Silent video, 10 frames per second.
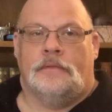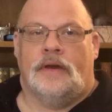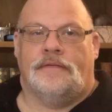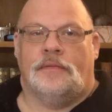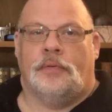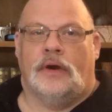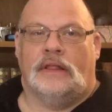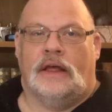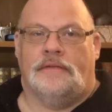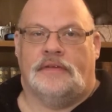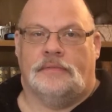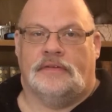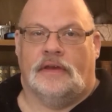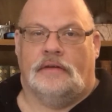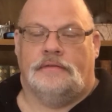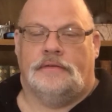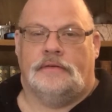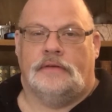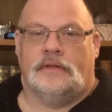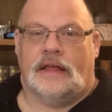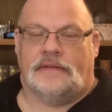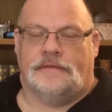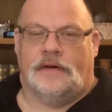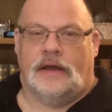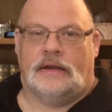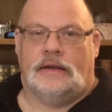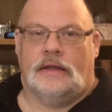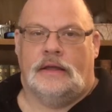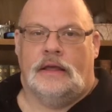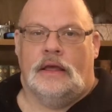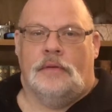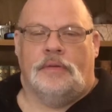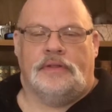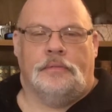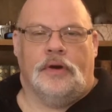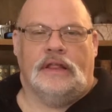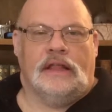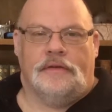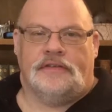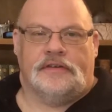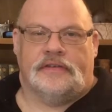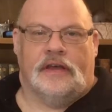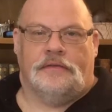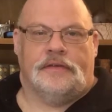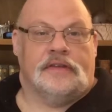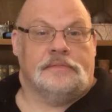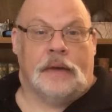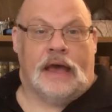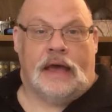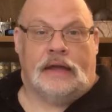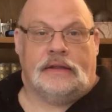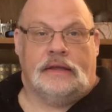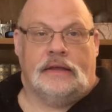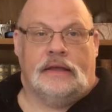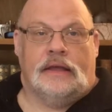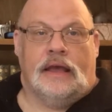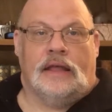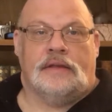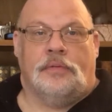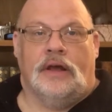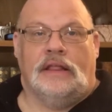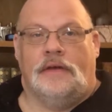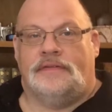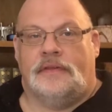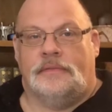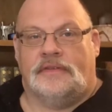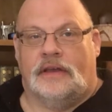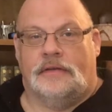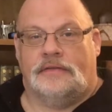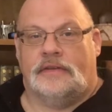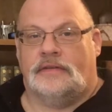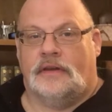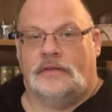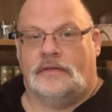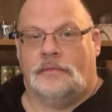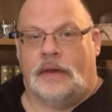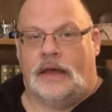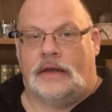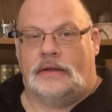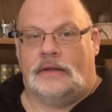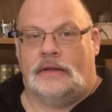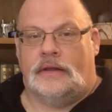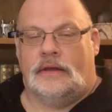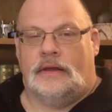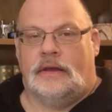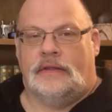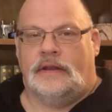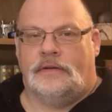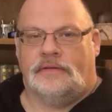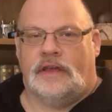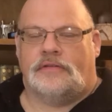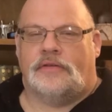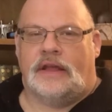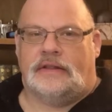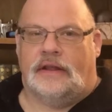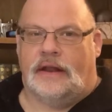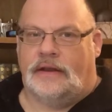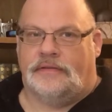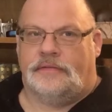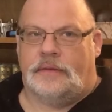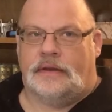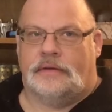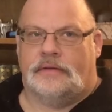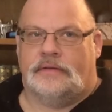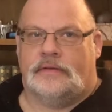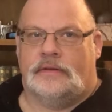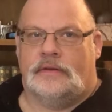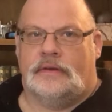We have the boy loves himself. That's fine. But the boy loves herself is bad, and the boy loves themselves is also bad. They don't sound right to native speakers.